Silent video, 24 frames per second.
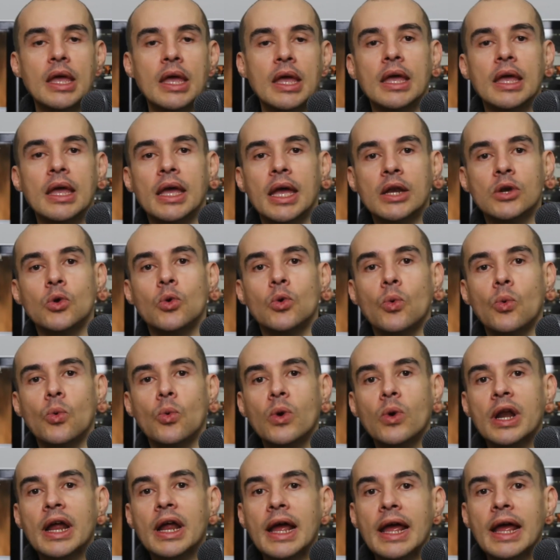And
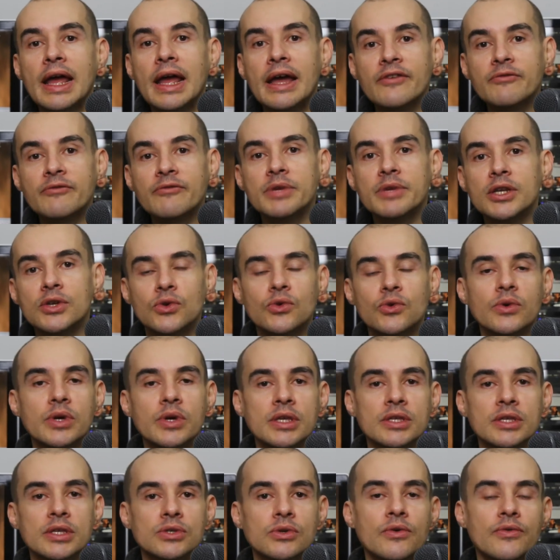what I have been
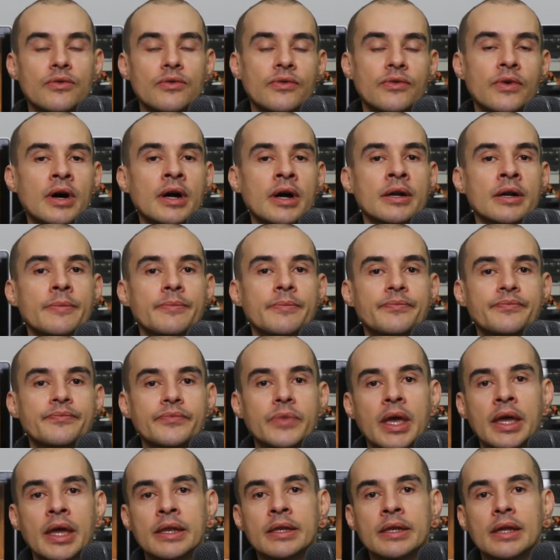doing so far,
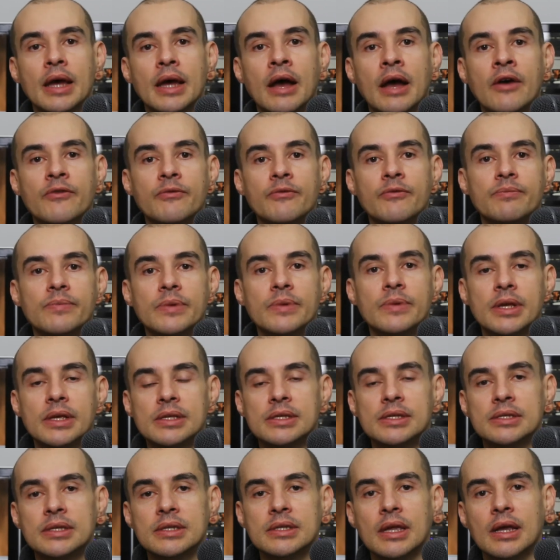and I've
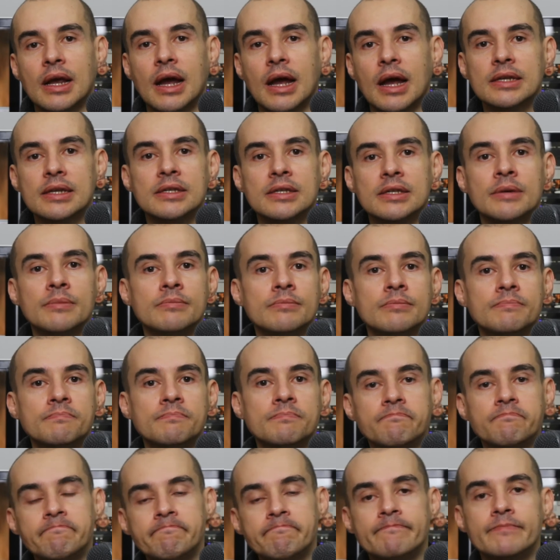got
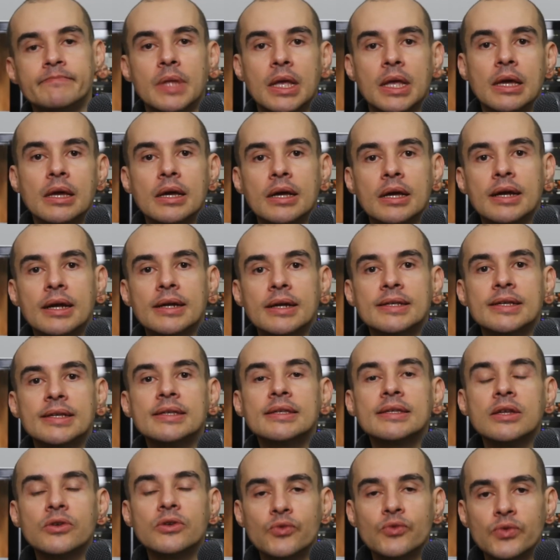some
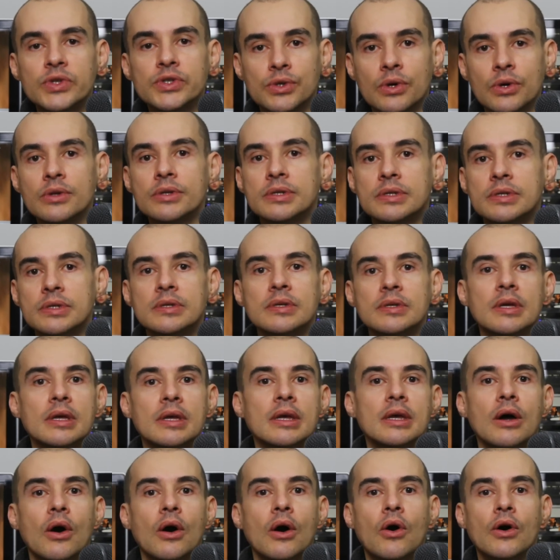consistent results
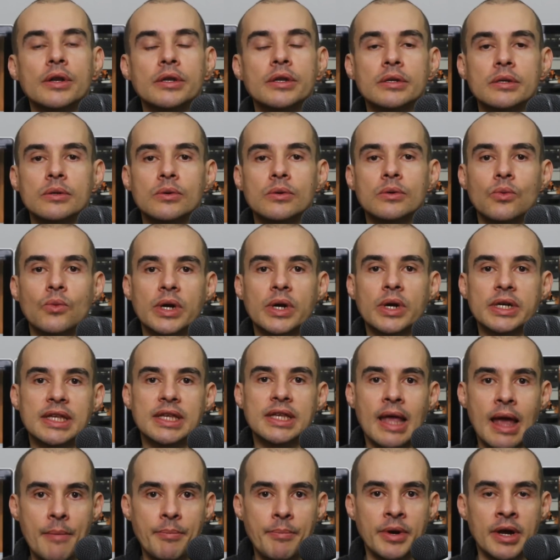on what's
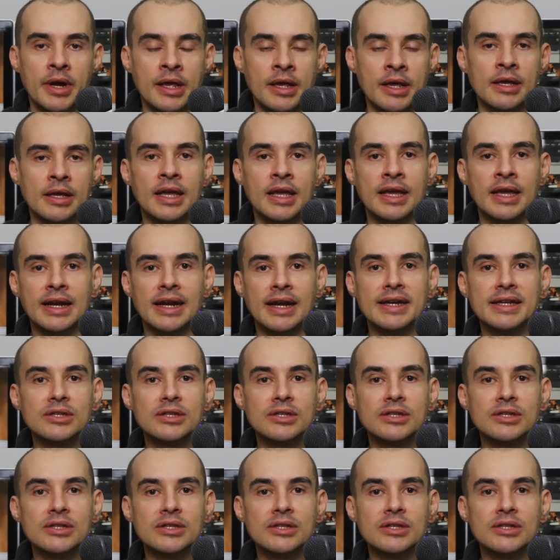happening, and I need